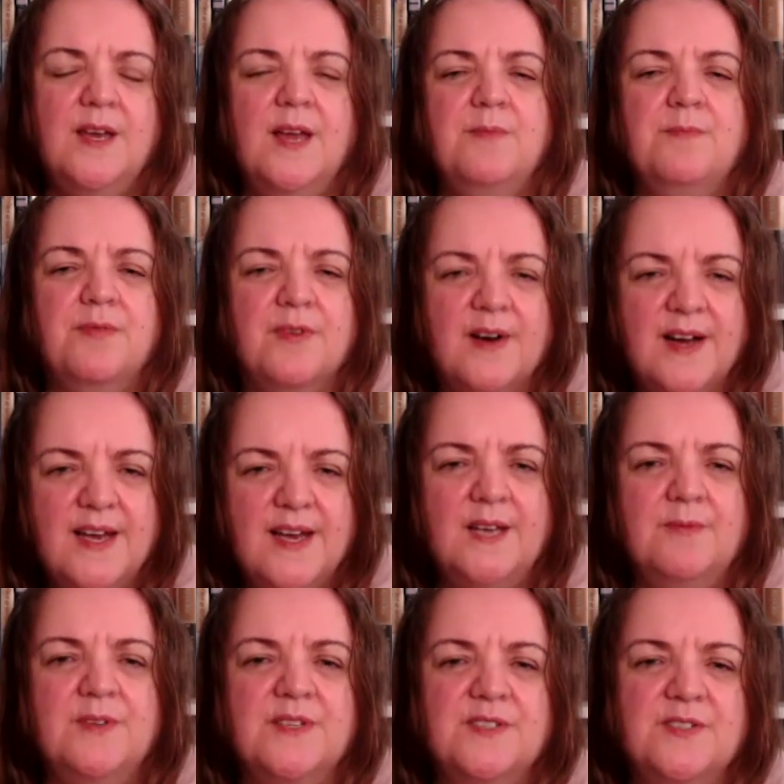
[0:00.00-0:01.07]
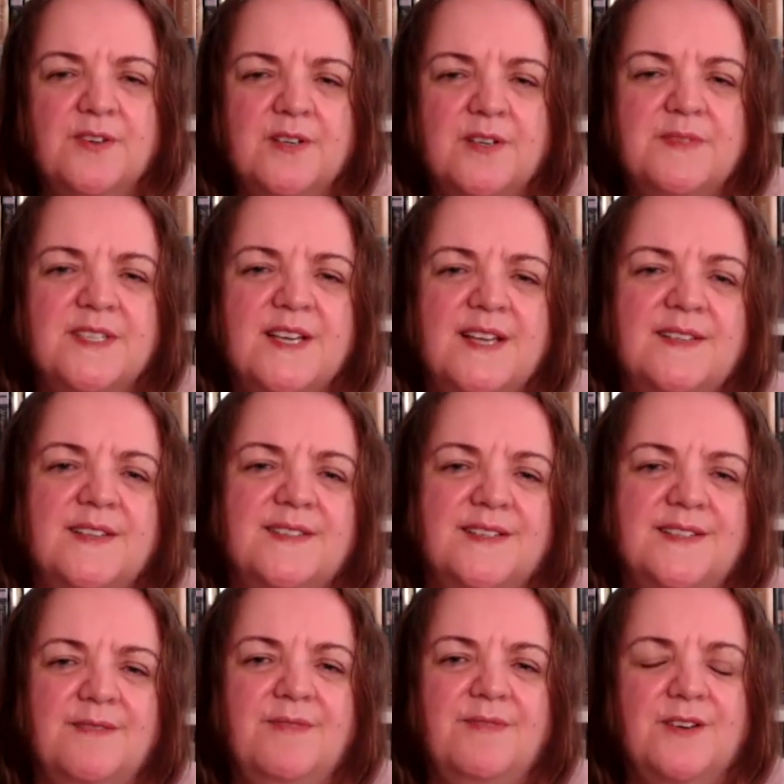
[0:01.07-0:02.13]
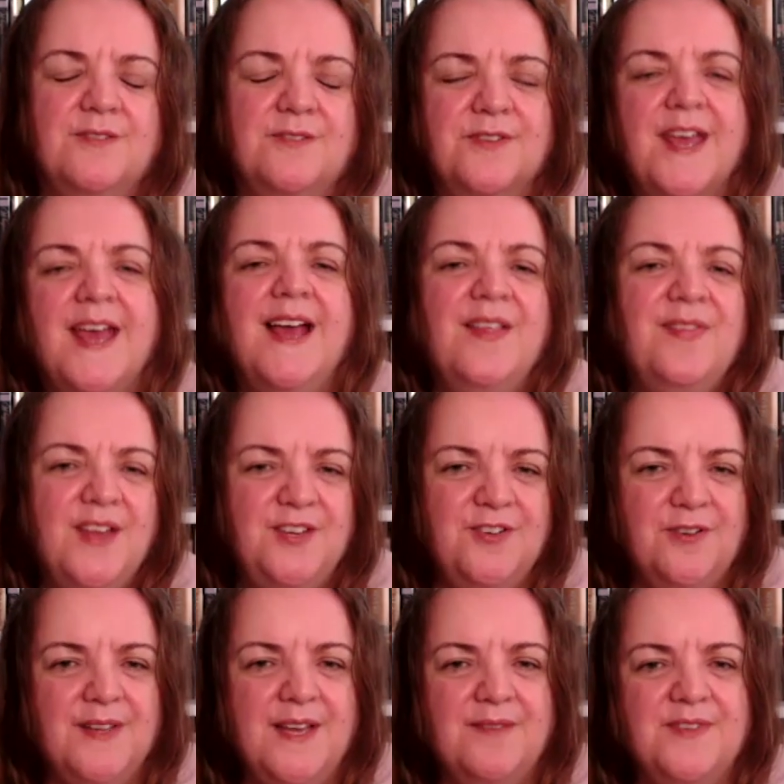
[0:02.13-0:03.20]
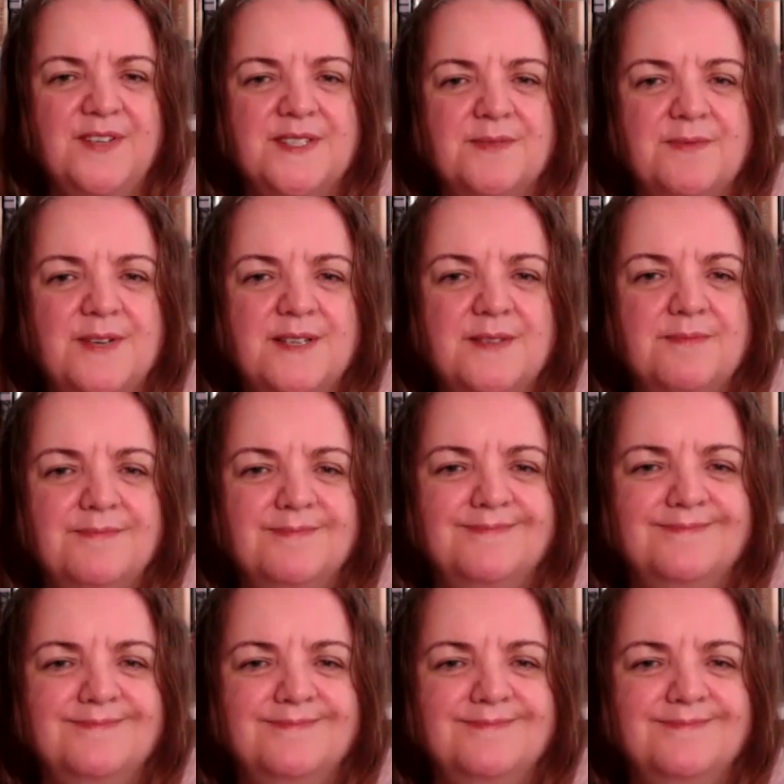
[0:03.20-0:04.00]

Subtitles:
and praying when circumstances are difficult, then you'll love this one.